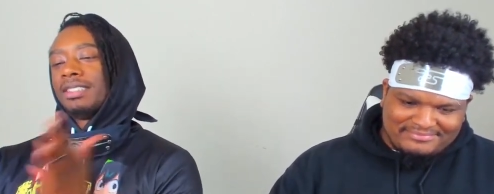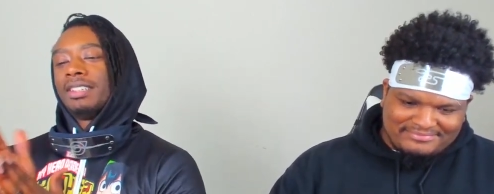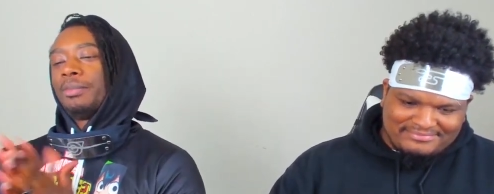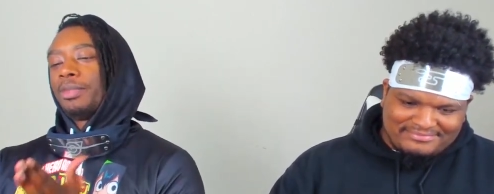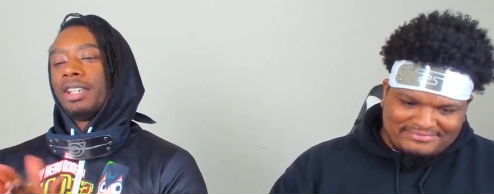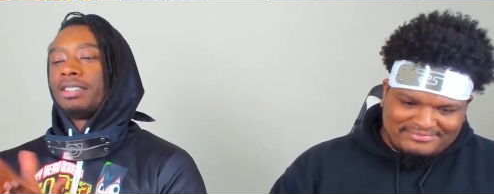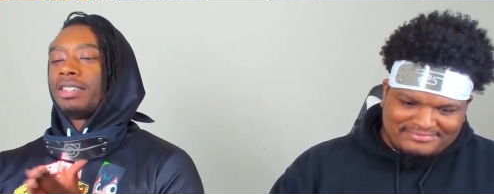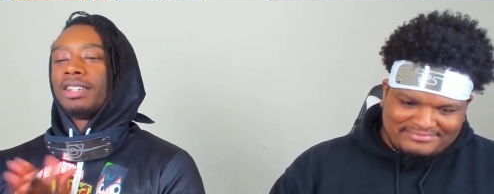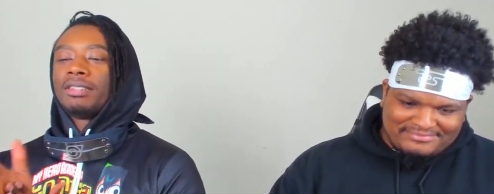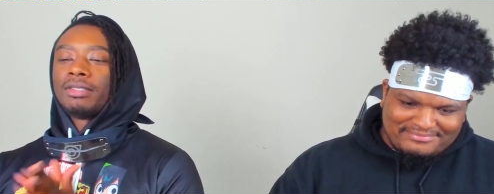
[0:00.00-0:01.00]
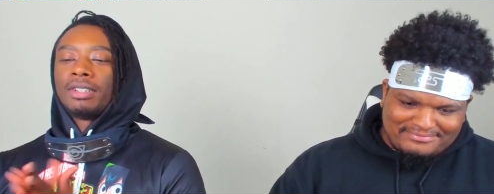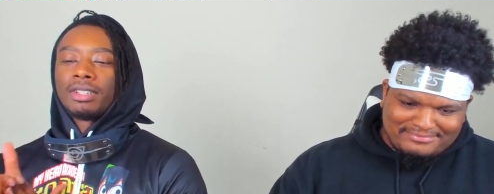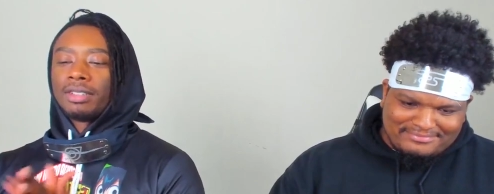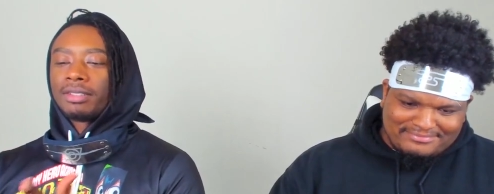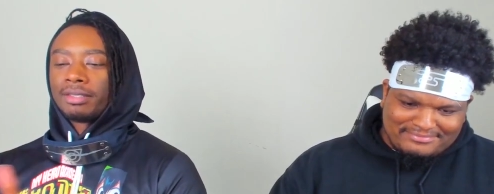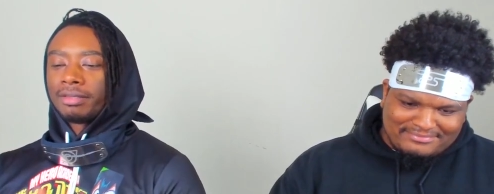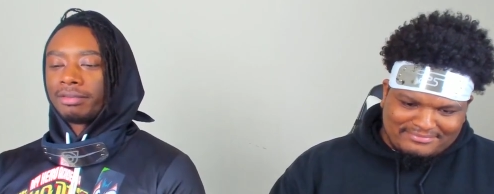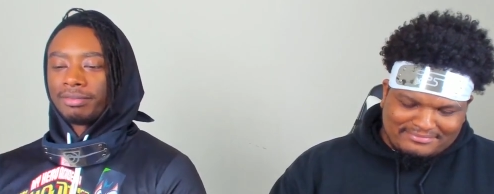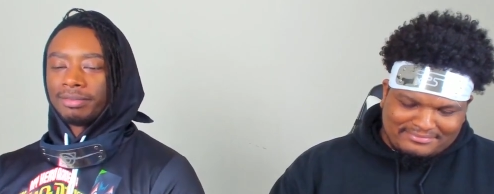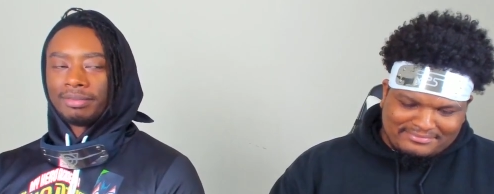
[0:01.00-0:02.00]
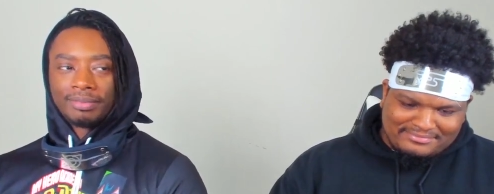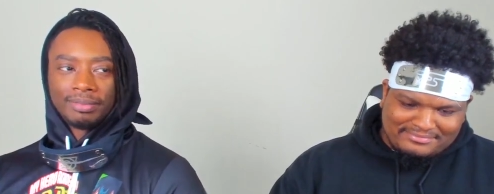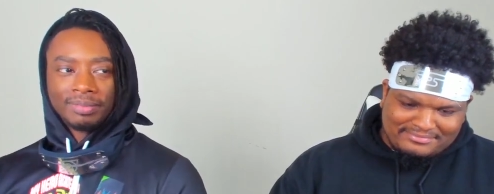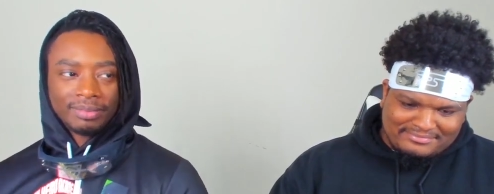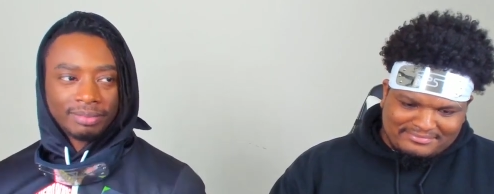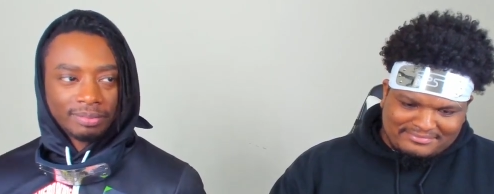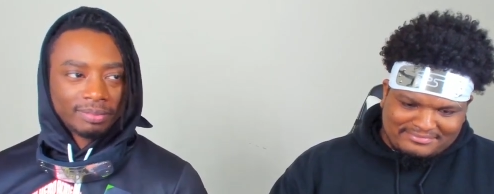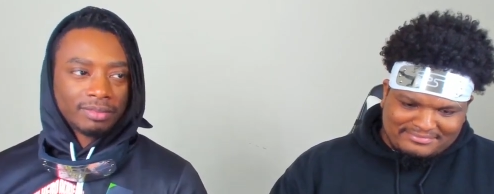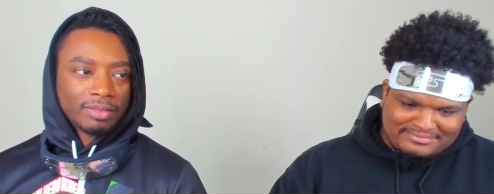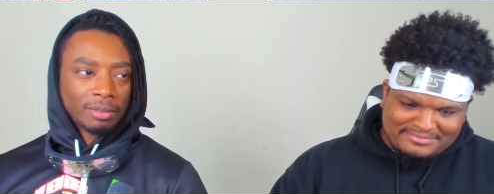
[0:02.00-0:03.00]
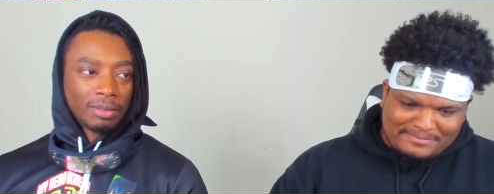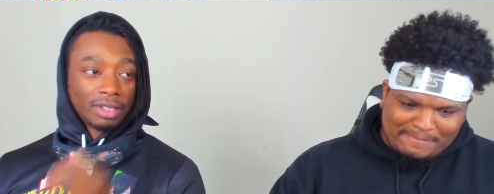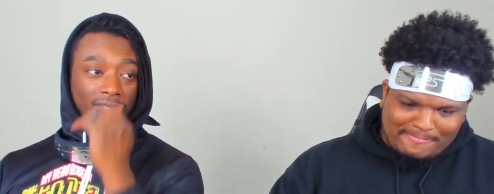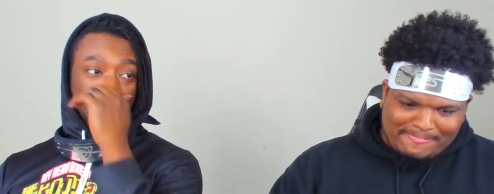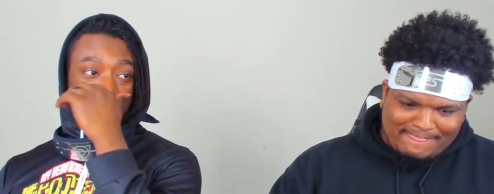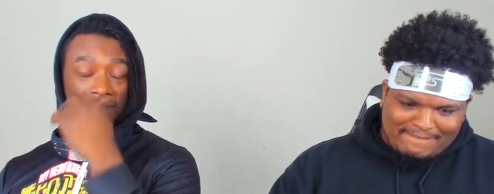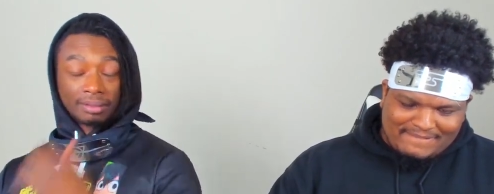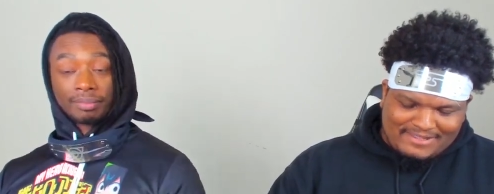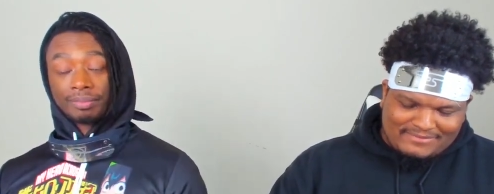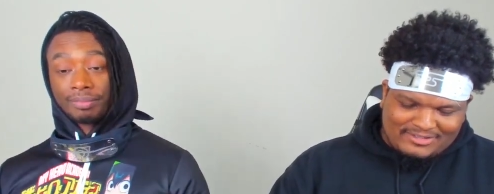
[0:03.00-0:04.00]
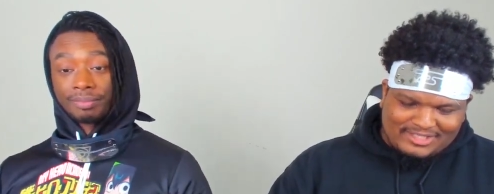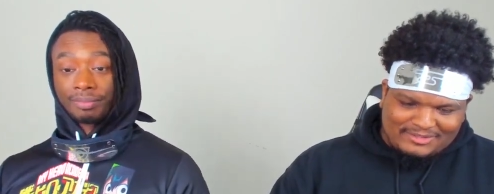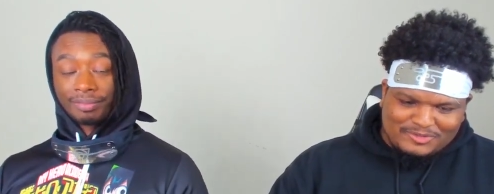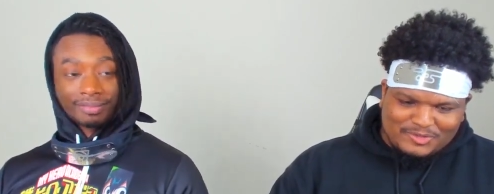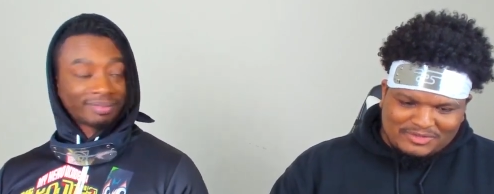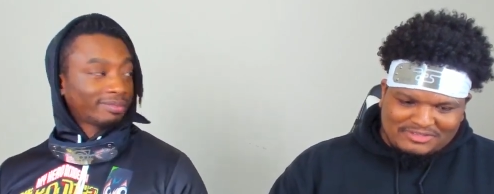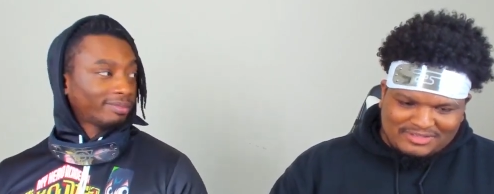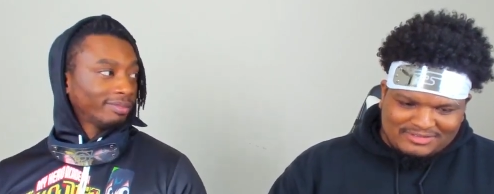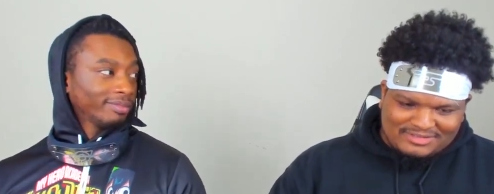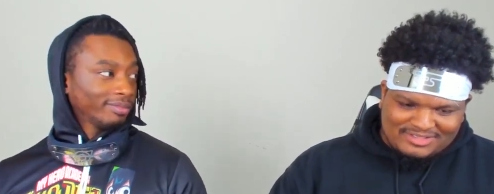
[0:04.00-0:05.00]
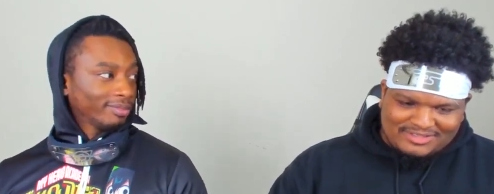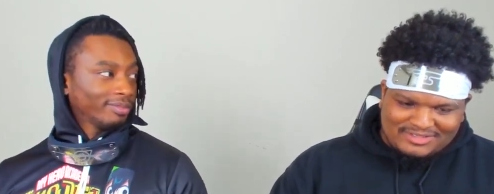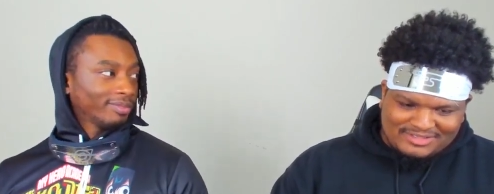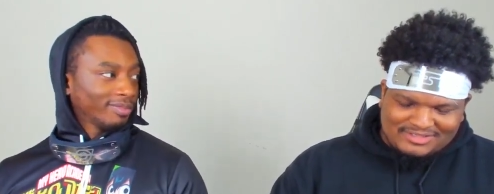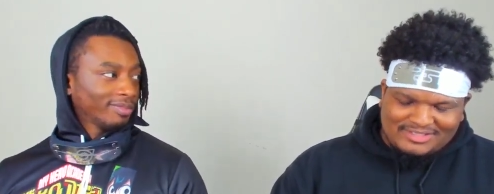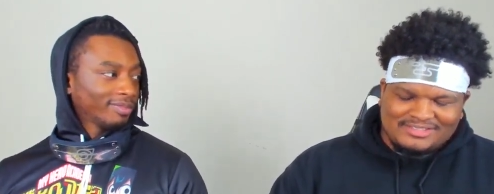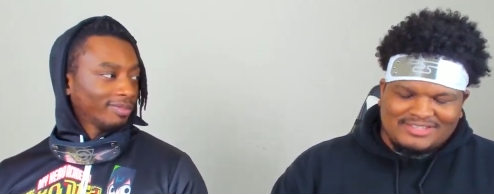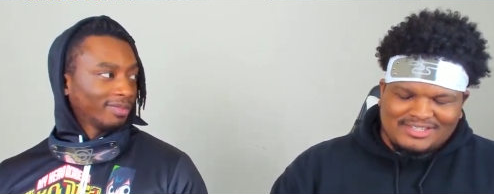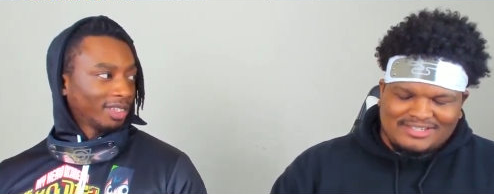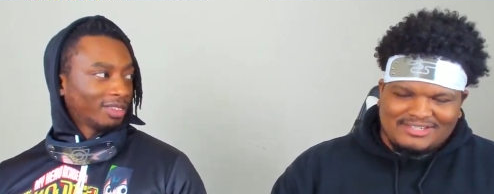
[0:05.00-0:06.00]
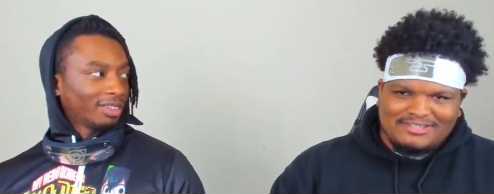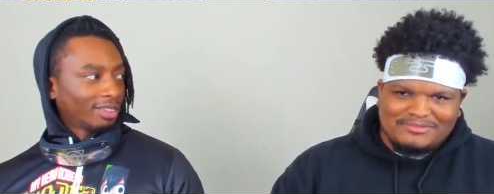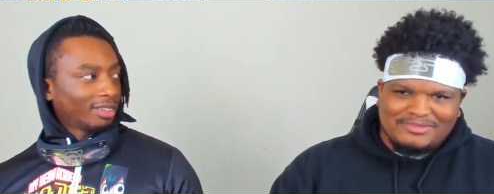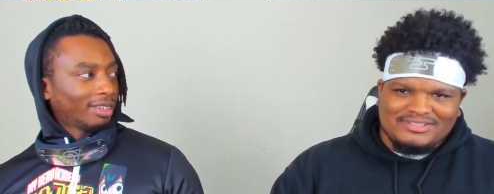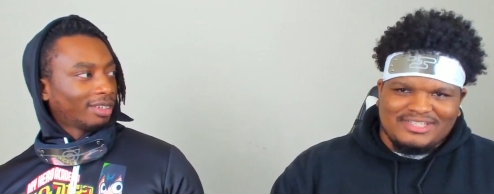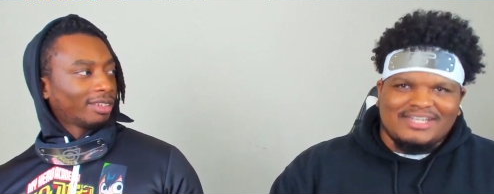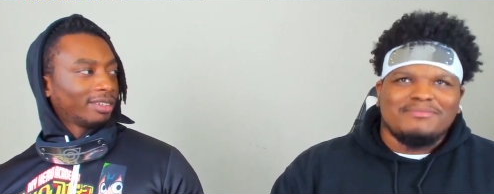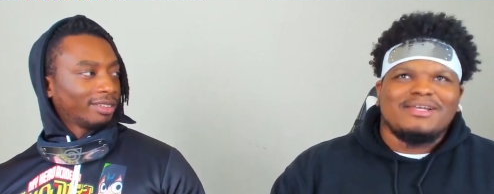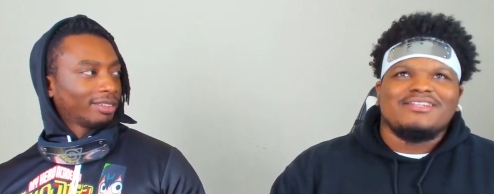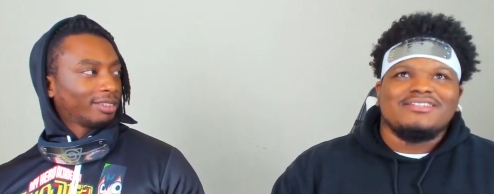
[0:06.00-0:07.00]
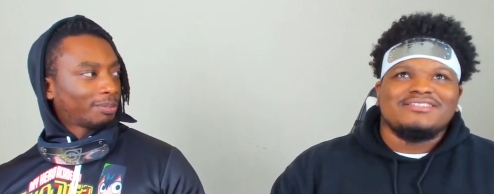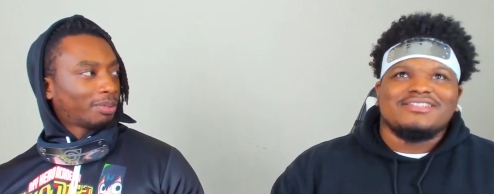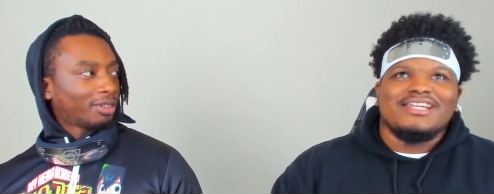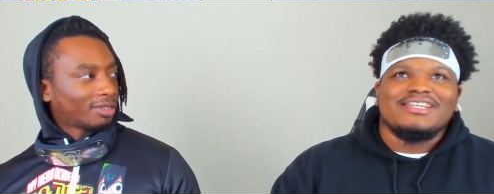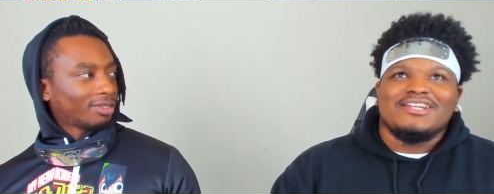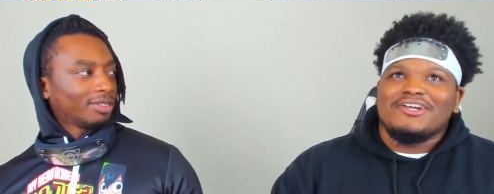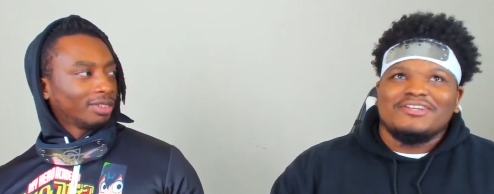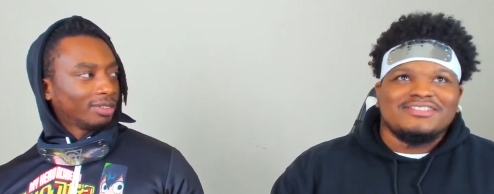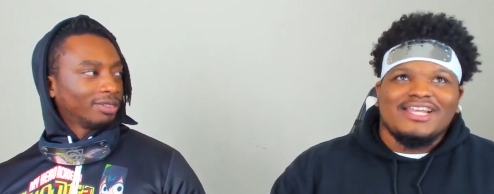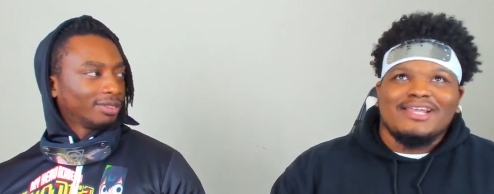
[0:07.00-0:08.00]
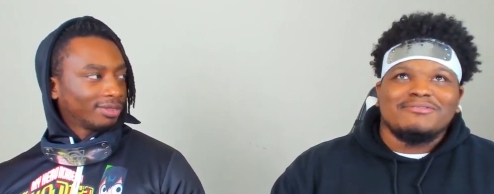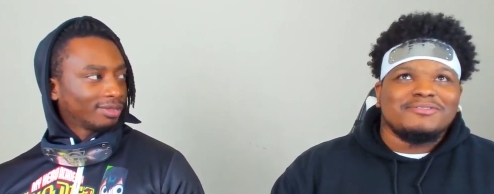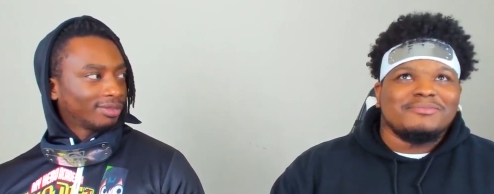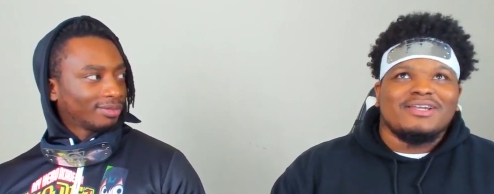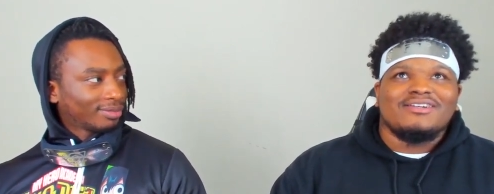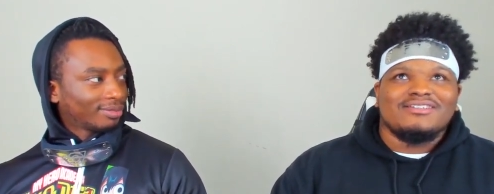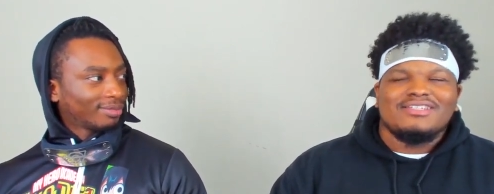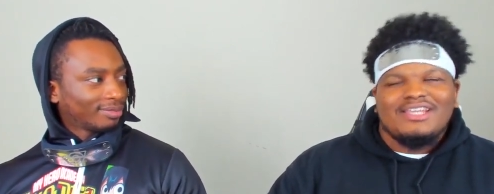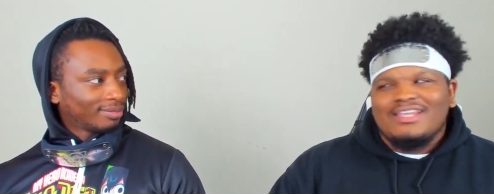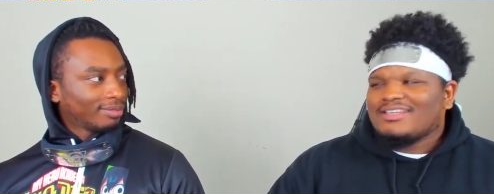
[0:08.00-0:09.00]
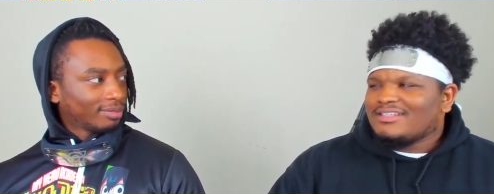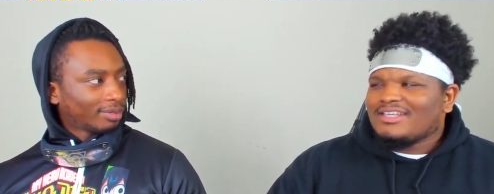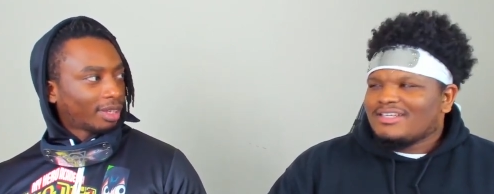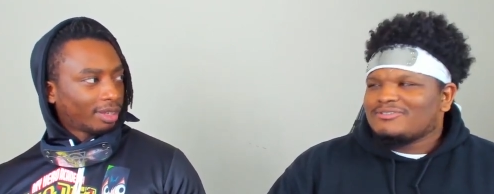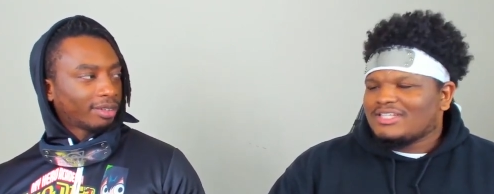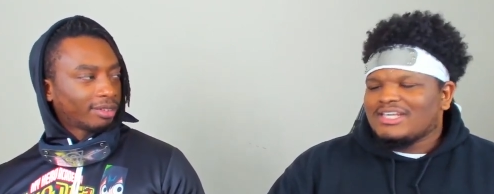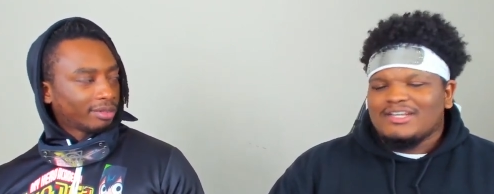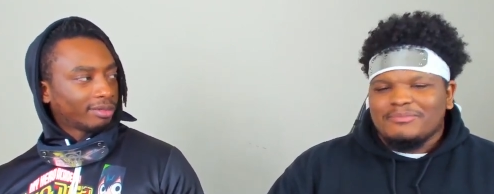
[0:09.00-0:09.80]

Speaker 1: Update that when I get home. But yeah, I feel
Speaker 2: like it was worth it. It's it's, it's not all yeah. it's not about looks like it all the time. It's about yeah yeah. yeah. It's kind of